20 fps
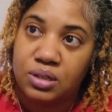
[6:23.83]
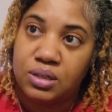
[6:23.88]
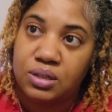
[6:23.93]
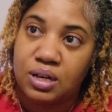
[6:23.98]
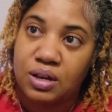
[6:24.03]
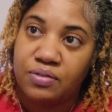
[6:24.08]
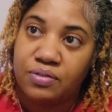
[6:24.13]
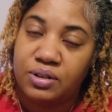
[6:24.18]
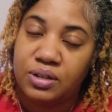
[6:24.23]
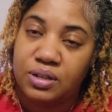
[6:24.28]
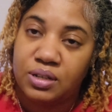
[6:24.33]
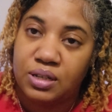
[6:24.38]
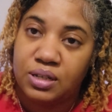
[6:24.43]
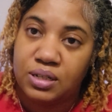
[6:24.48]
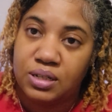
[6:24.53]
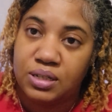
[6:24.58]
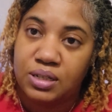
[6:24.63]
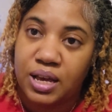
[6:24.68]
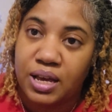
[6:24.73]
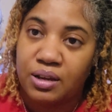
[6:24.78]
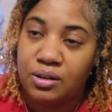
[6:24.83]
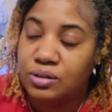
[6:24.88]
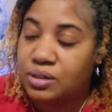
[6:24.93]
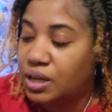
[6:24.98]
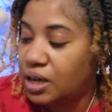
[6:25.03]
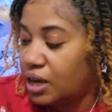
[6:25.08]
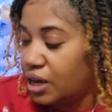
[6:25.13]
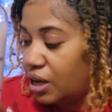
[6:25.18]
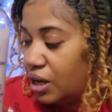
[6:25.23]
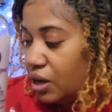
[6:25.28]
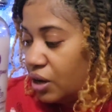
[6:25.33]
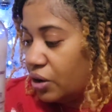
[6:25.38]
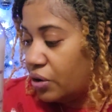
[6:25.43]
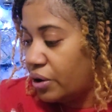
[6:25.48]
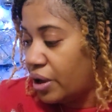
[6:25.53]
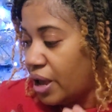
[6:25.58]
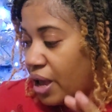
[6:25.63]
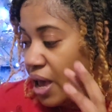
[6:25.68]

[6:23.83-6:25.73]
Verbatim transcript: definitely detangled the hair,